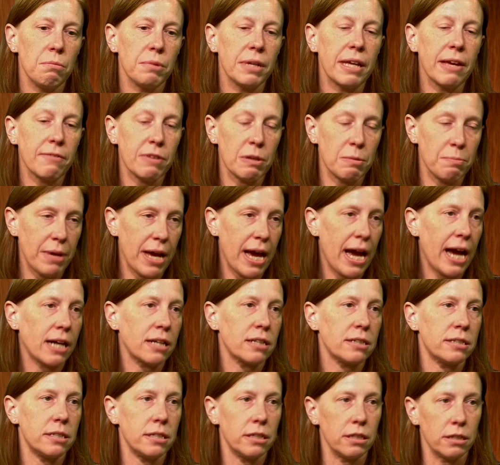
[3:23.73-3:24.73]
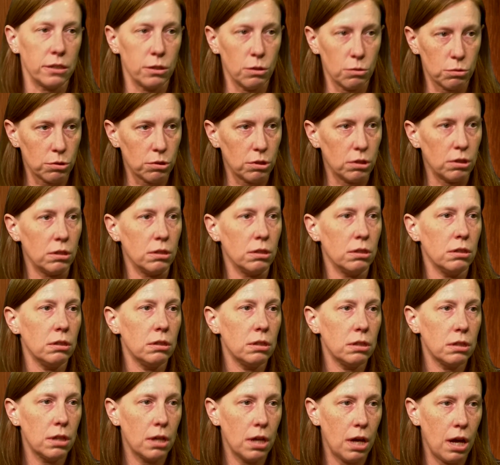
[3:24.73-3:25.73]
giving back to local
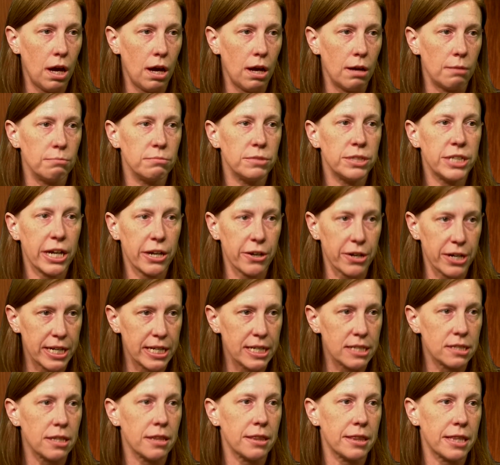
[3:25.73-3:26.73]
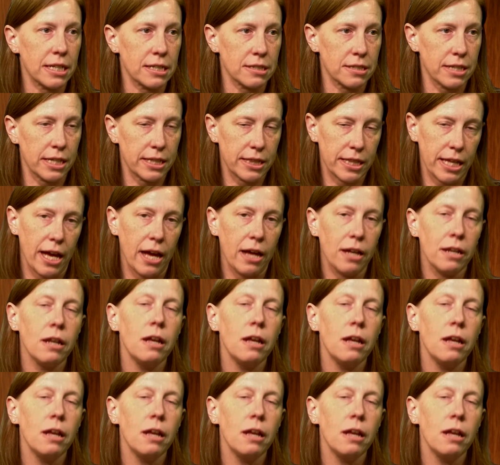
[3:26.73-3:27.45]
um, charities and things like that.